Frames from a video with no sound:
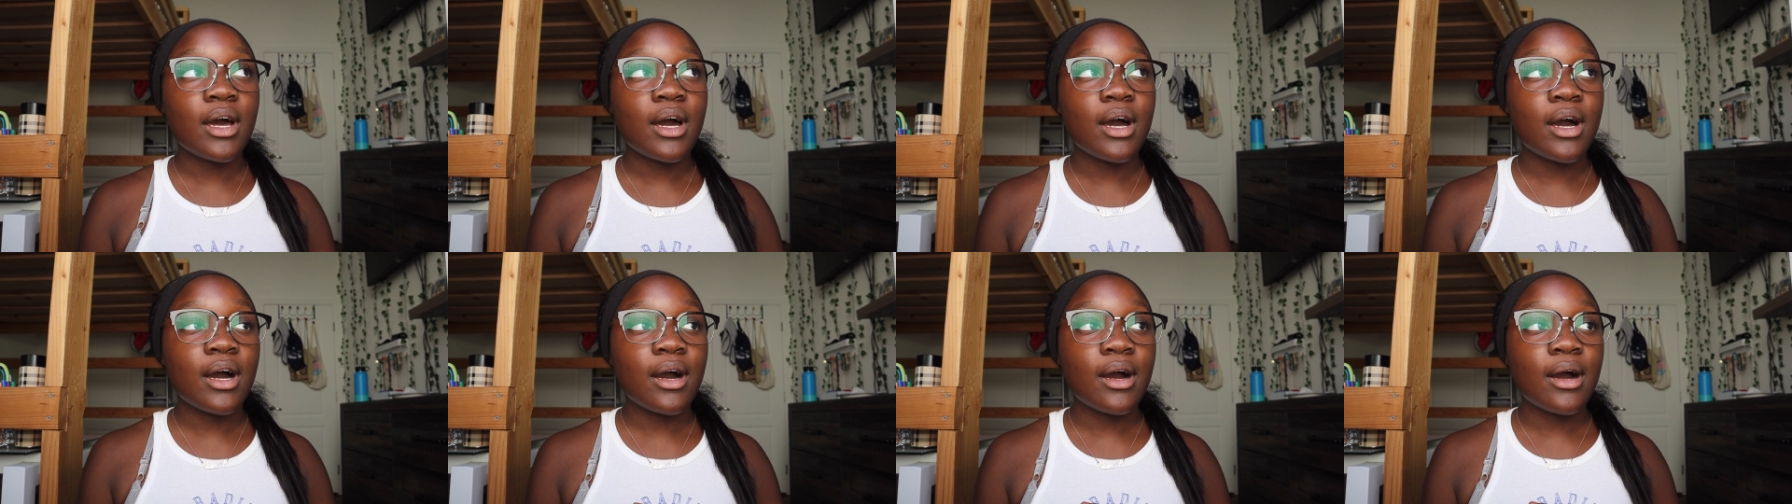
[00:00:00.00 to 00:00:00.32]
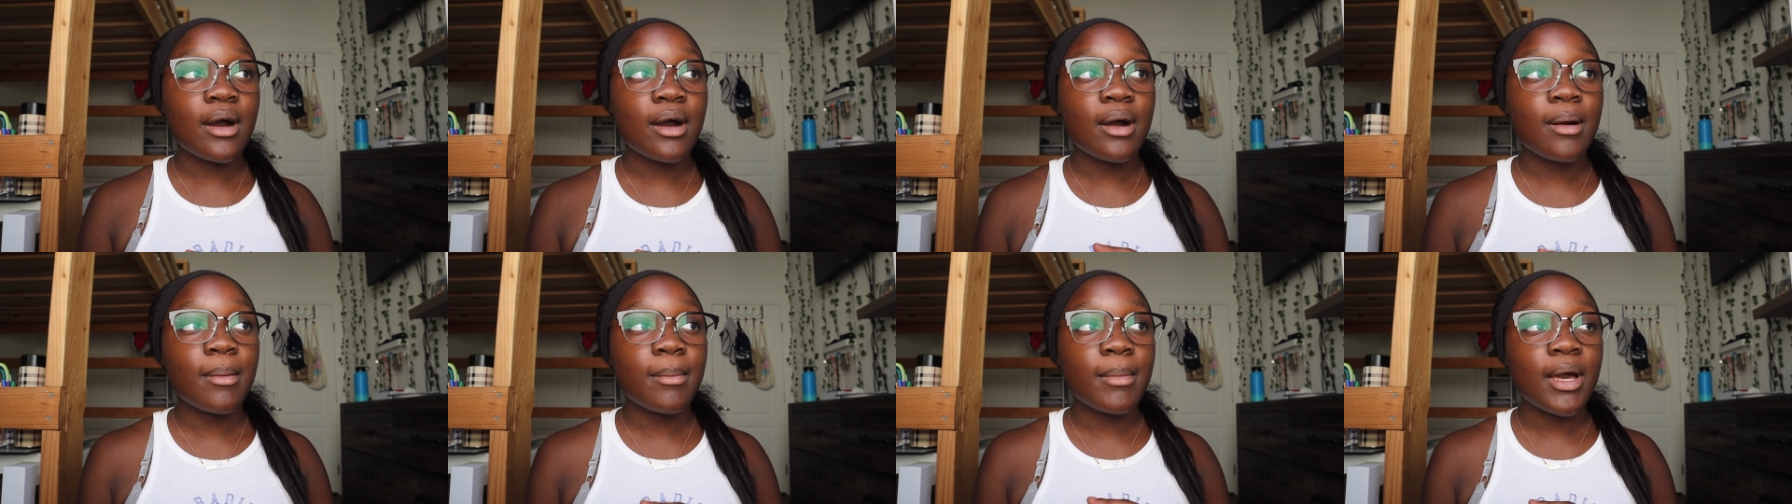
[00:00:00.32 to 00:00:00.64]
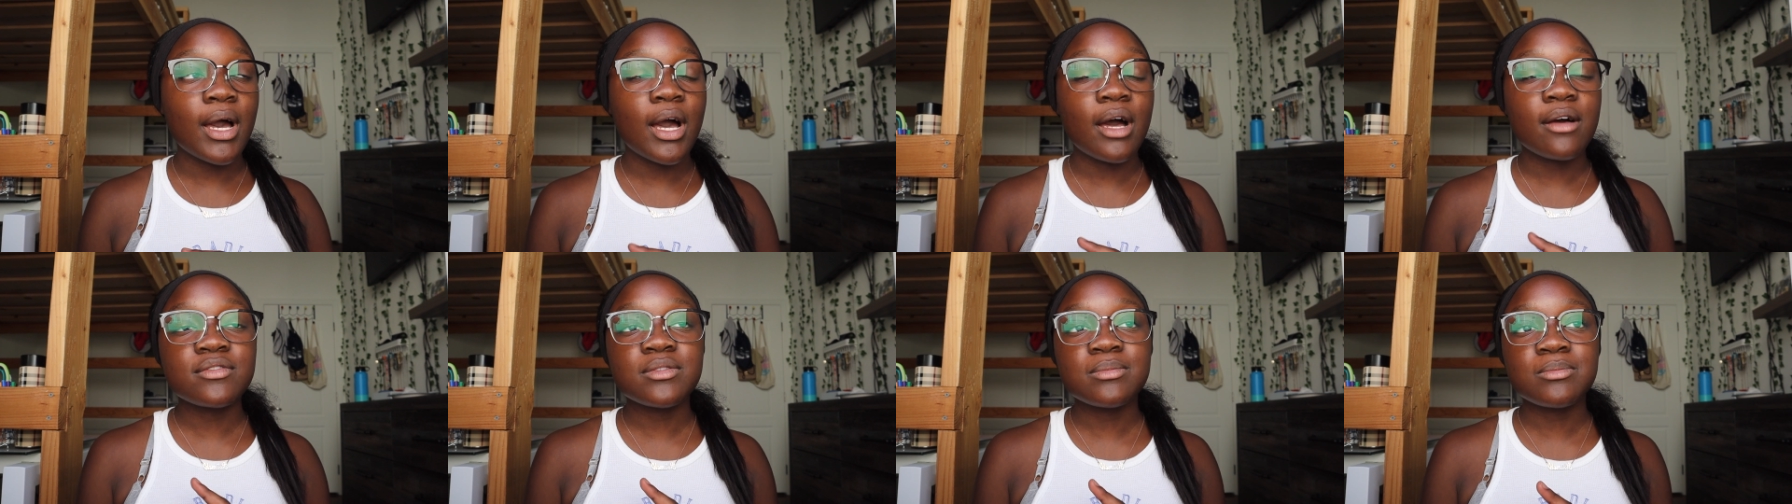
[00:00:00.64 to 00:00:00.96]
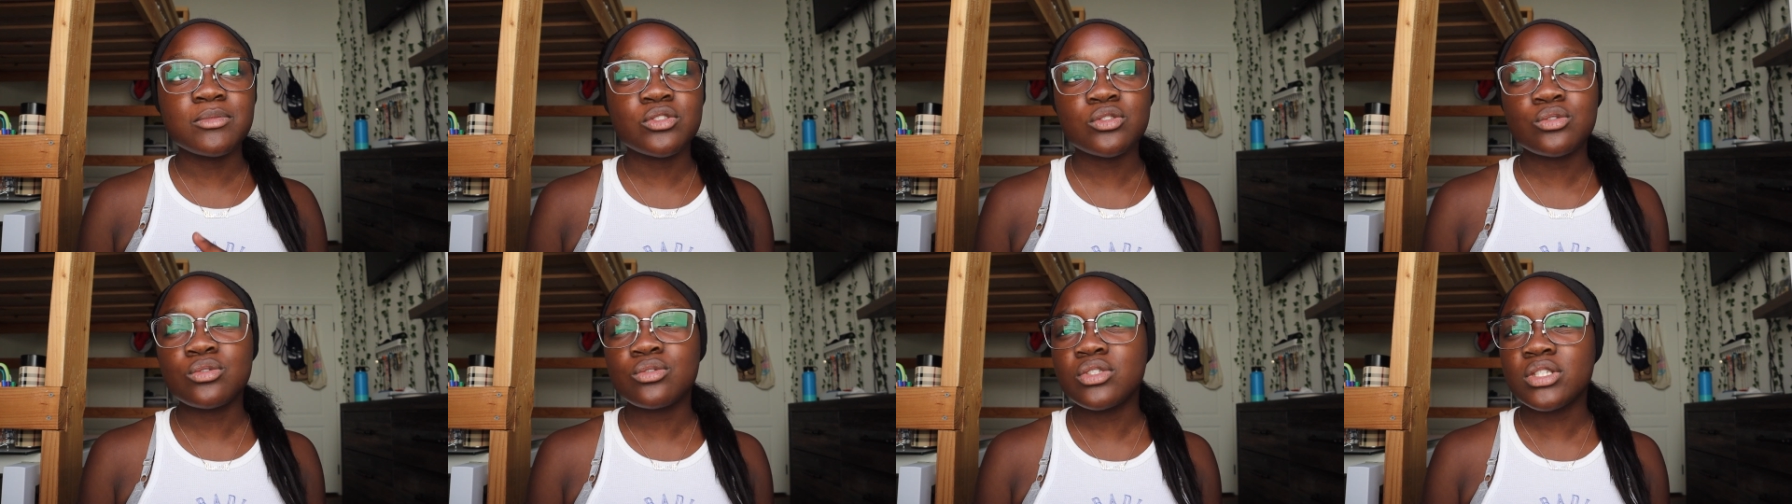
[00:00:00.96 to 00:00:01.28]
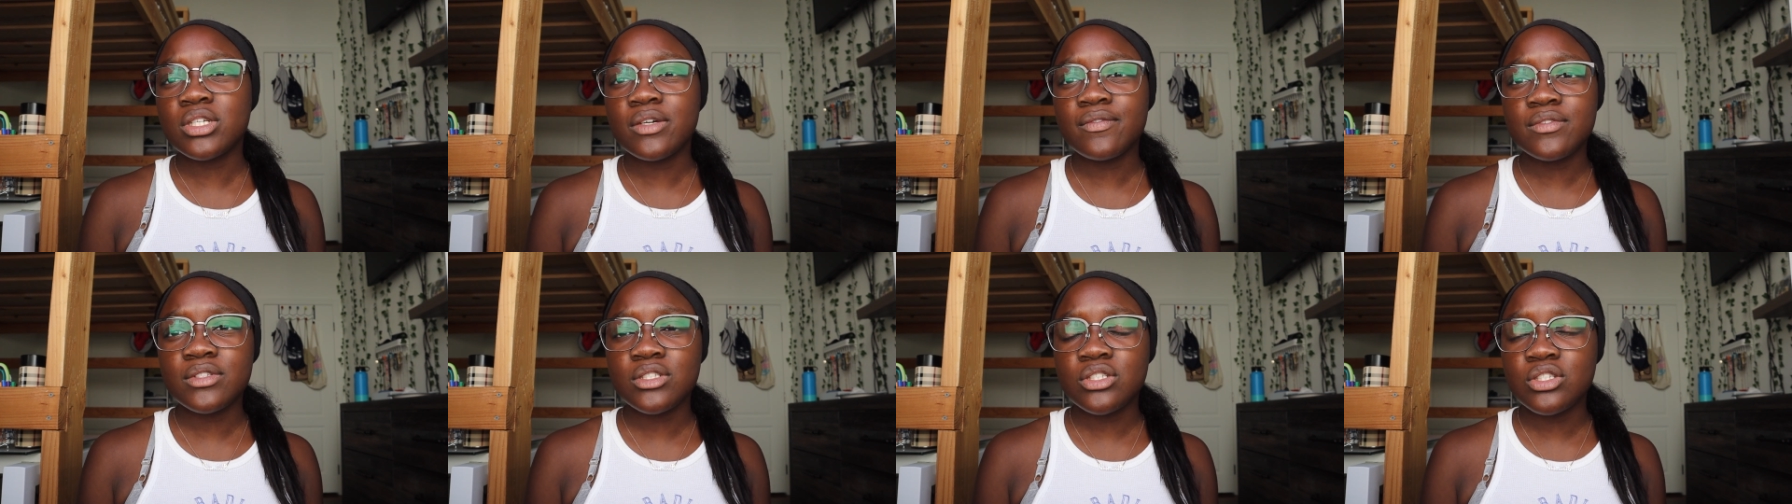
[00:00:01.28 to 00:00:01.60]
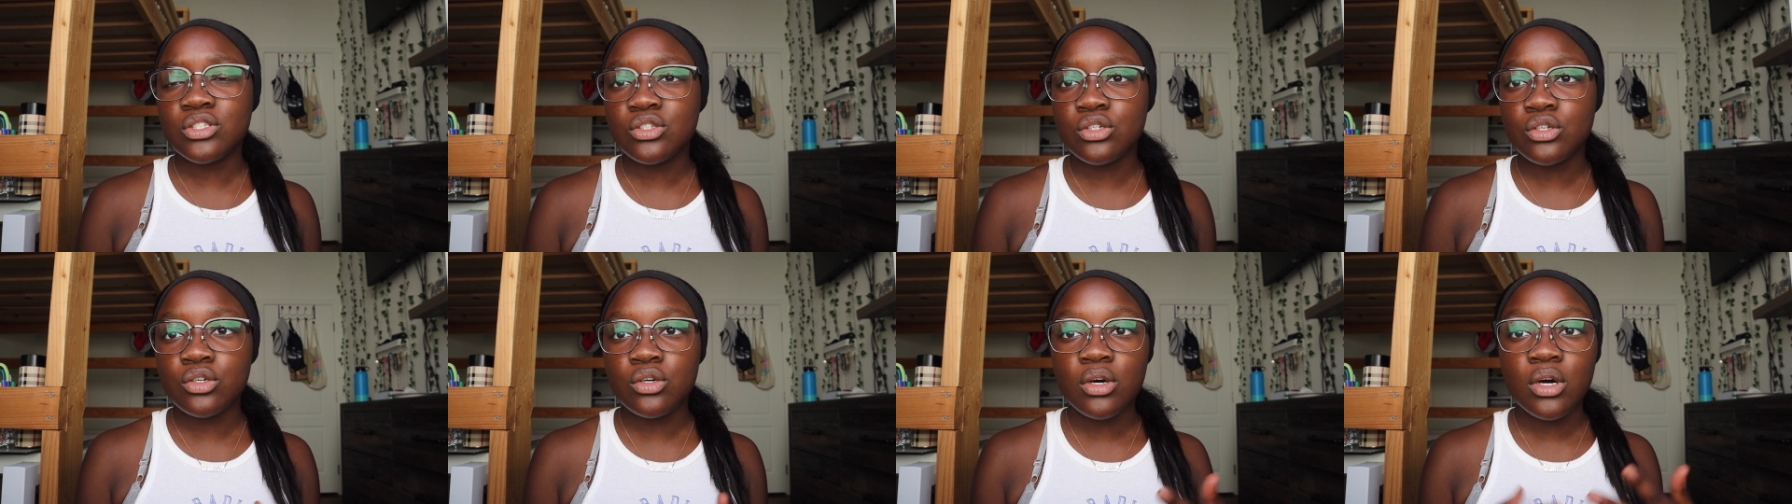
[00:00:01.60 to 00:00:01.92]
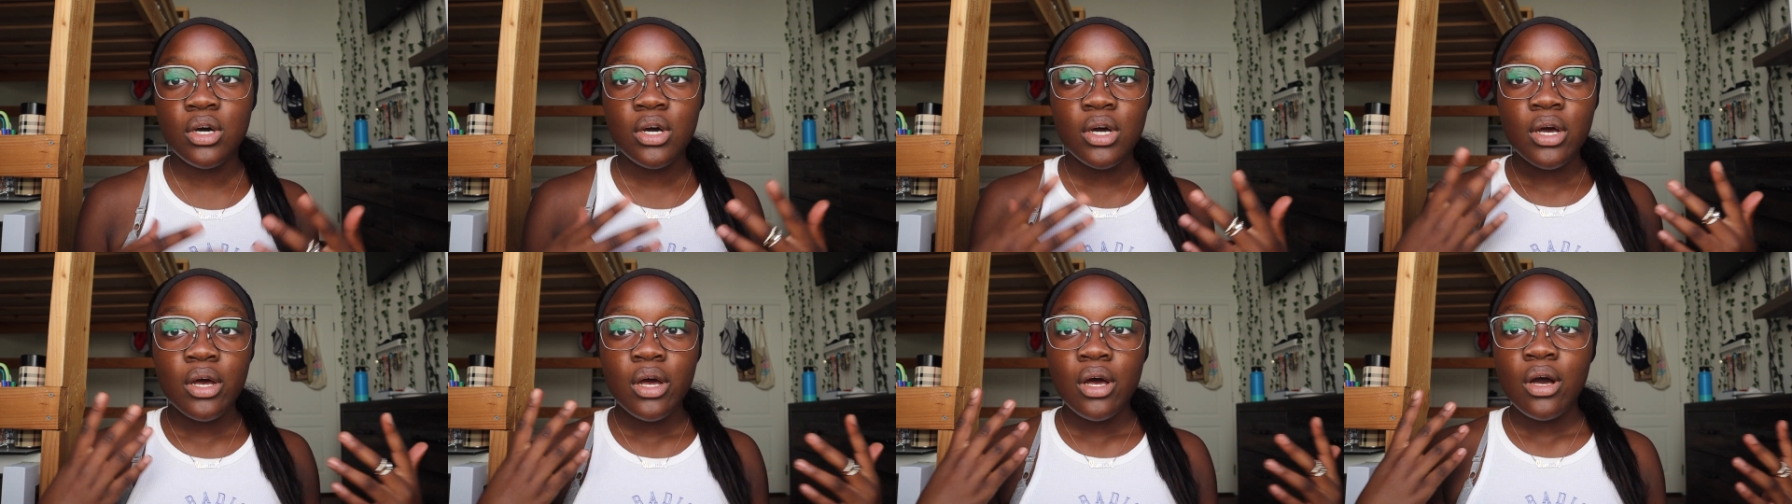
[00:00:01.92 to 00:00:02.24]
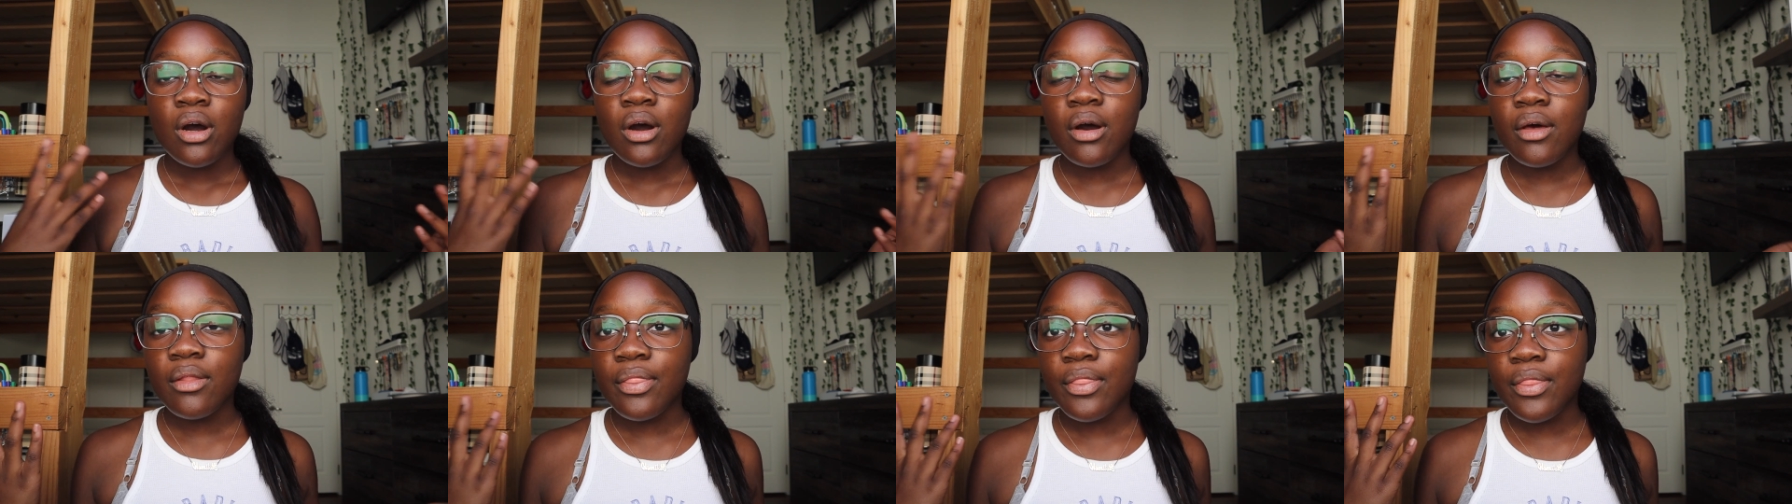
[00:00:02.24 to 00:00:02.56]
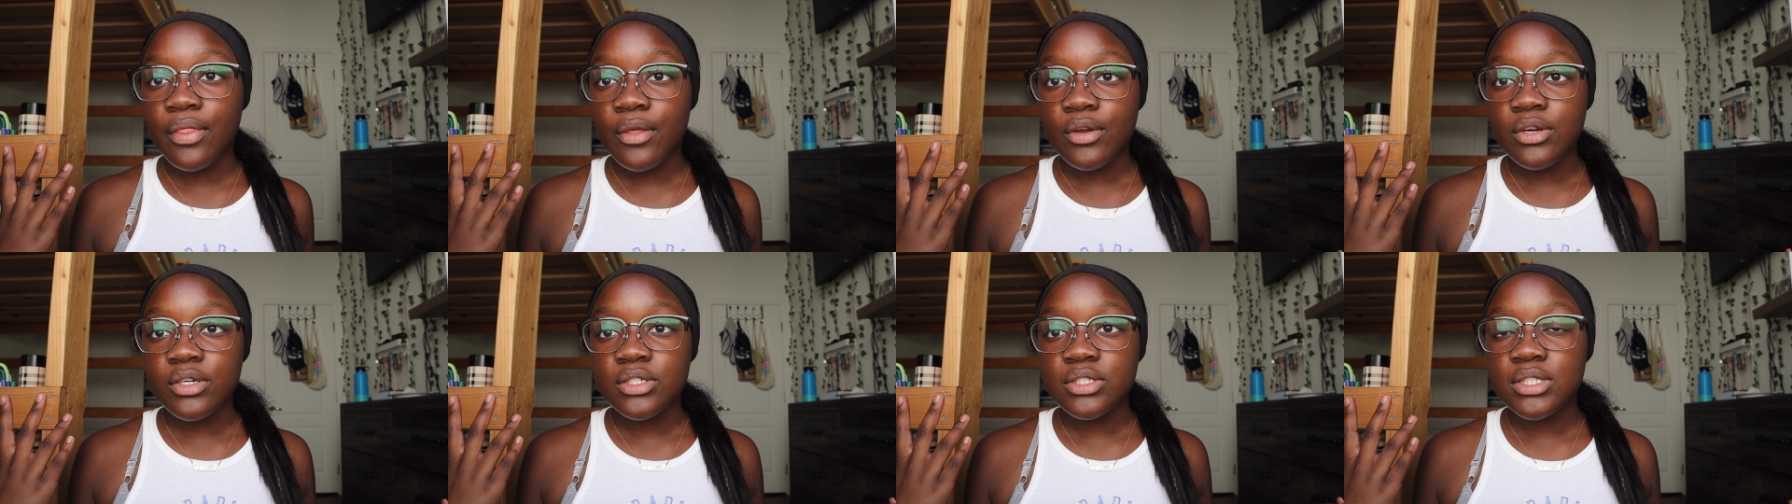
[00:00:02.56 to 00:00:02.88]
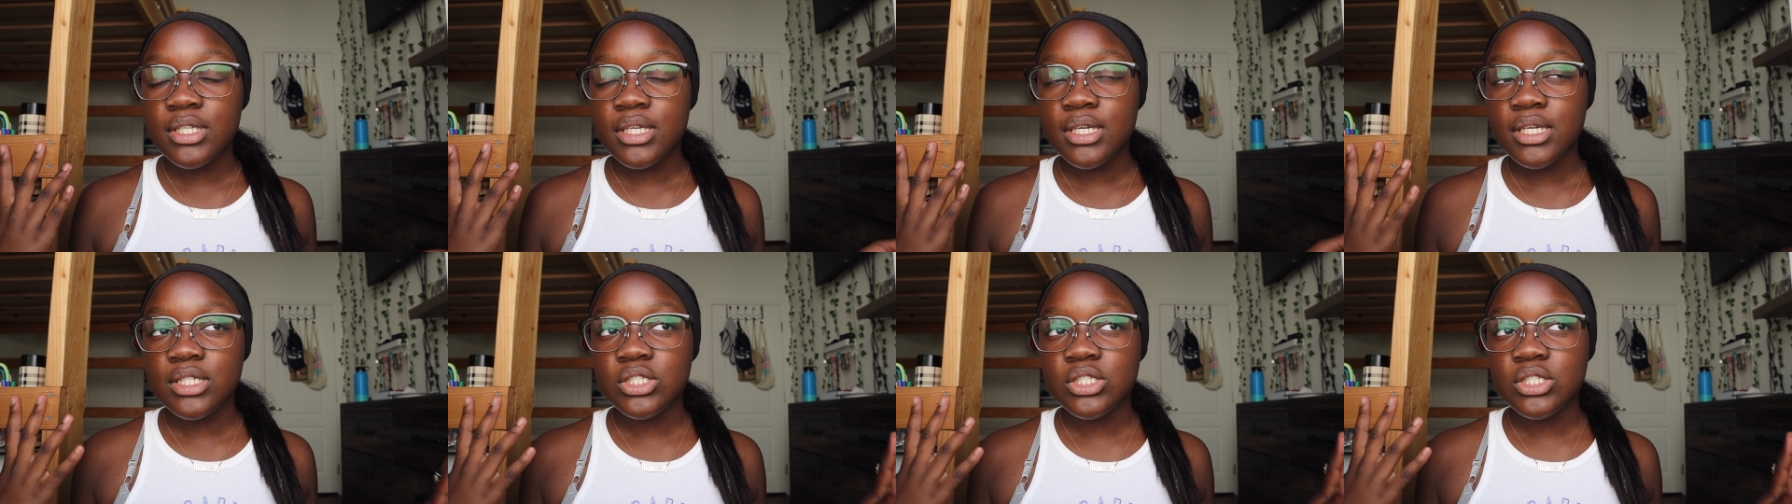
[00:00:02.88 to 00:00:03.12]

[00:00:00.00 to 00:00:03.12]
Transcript: Um, I have some school stuff to do on Thursday.